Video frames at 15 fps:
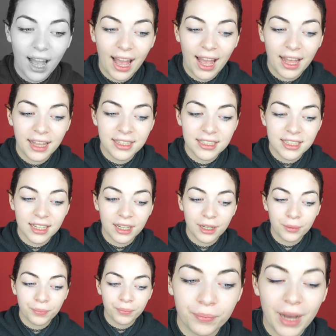And
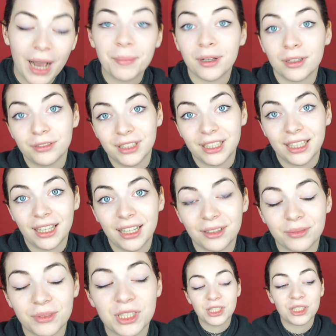I'm not feeling it.